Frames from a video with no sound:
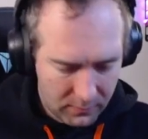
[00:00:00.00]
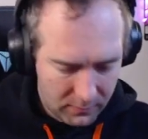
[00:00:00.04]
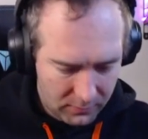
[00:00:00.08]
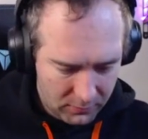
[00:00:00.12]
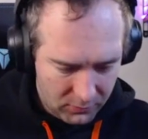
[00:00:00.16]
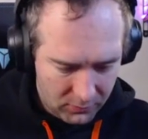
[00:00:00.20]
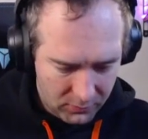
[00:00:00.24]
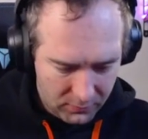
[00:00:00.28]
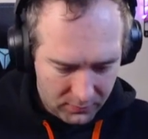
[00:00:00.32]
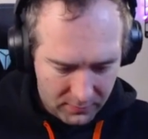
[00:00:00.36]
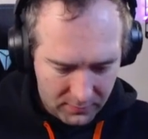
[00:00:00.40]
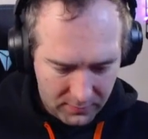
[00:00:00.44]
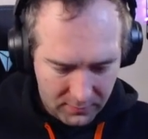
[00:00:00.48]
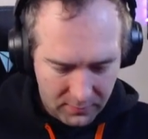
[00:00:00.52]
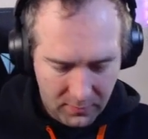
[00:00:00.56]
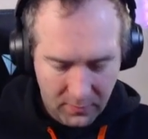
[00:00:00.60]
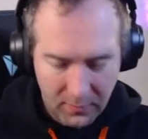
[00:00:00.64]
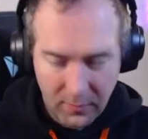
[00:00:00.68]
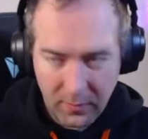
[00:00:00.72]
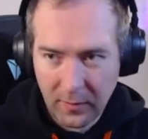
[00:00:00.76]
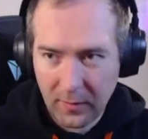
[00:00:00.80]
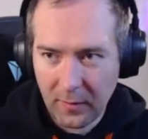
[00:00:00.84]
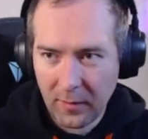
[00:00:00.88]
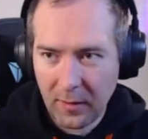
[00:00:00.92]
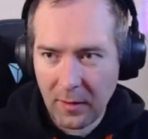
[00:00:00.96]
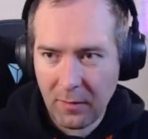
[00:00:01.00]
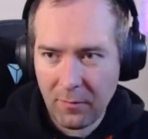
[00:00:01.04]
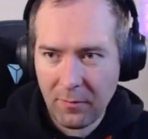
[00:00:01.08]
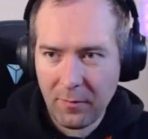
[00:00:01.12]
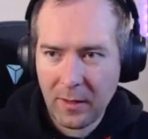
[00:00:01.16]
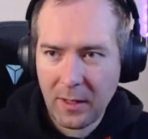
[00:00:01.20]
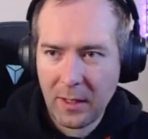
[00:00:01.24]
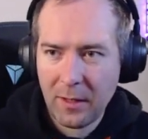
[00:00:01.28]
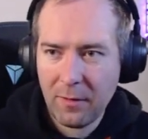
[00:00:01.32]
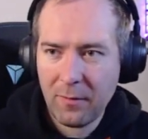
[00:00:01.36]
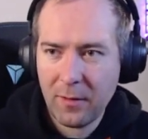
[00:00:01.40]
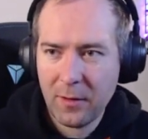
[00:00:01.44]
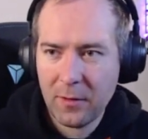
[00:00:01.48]
just as in day
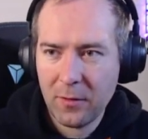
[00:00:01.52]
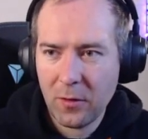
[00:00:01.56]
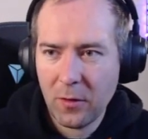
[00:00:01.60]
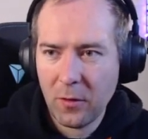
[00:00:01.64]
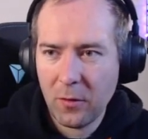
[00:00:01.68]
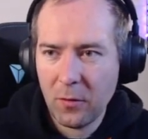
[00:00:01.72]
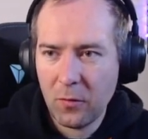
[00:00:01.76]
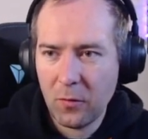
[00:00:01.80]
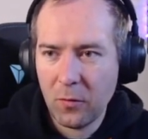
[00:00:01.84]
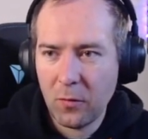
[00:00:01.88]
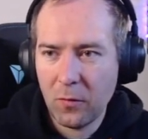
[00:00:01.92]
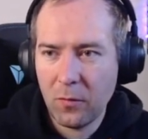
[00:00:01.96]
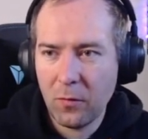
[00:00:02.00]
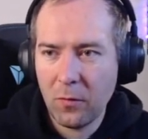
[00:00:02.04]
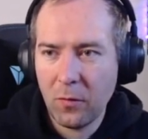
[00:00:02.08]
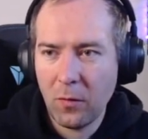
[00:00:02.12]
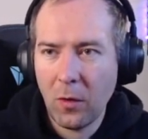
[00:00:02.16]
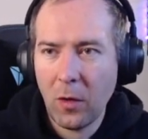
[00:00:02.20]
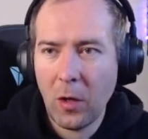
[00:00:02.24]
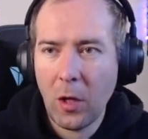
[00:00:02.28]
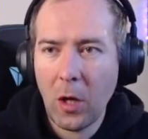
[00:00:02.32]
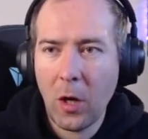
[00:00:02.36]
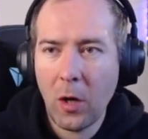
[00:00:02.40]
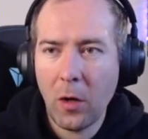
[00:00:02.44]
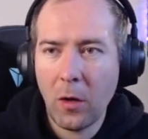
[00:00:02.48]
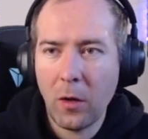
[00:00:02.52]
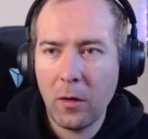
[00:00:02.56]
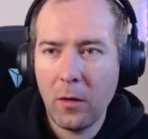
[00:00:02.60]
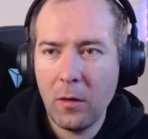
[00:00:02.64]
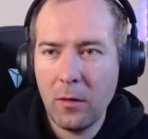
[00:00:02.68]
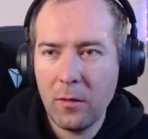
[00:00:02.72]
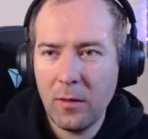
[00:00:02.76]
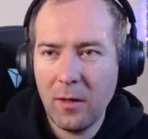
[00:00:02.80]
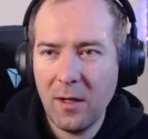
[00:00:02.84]
5, let's go to long,